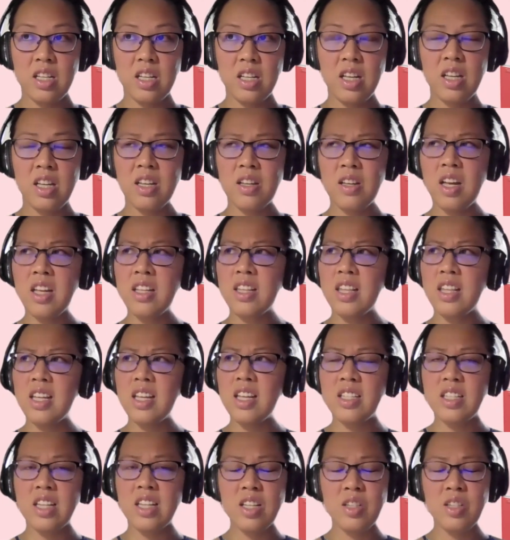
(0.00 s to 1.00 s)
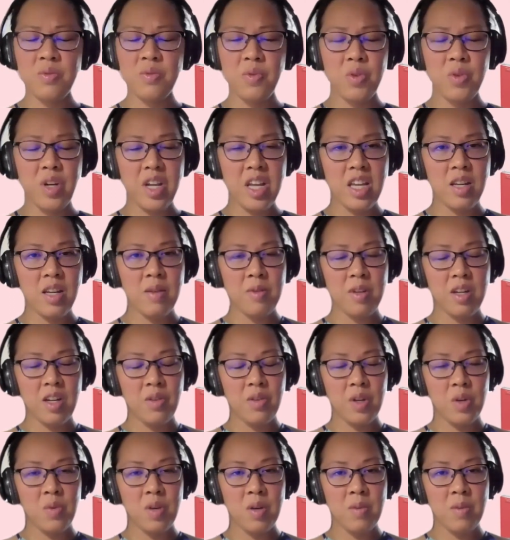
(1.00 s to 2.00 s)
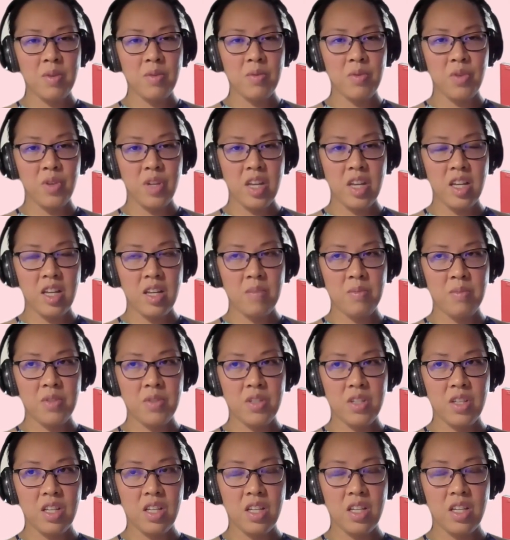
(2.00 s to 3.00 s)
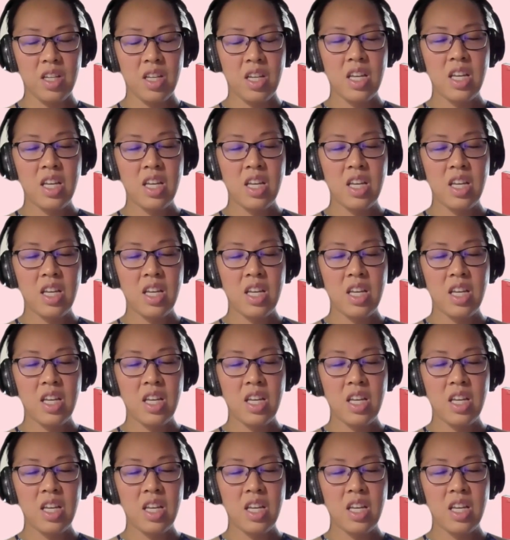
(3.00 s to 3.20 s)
I think that's for a requirement for AMC,